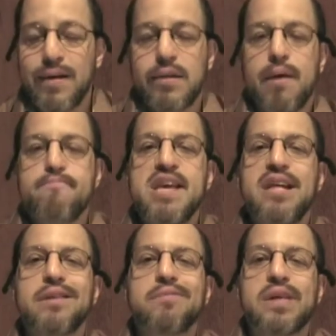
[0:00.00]
The
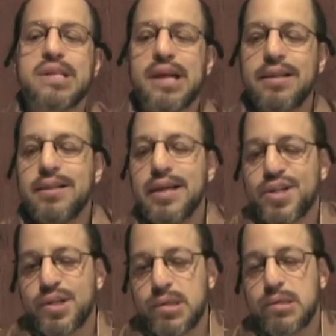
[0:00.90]
meal was
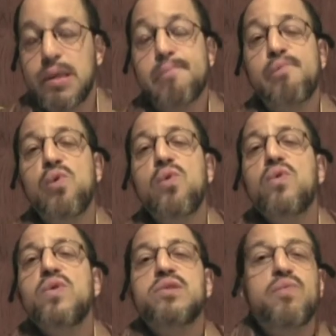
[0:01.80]
delicious, the
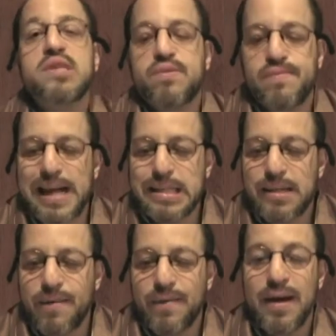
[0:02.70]
mood was
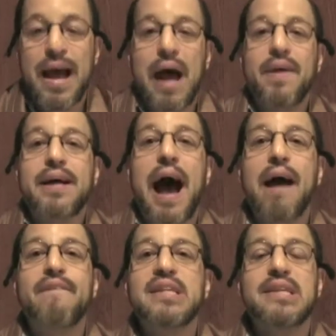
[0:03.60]
festive, and the
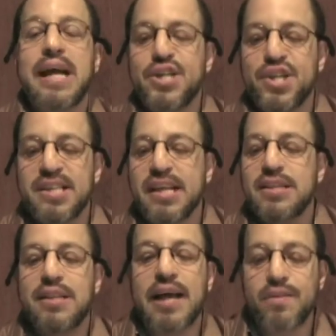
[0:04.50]
conversation
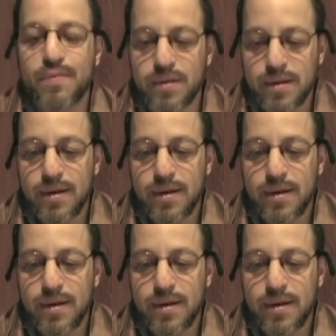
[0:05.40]
delightful.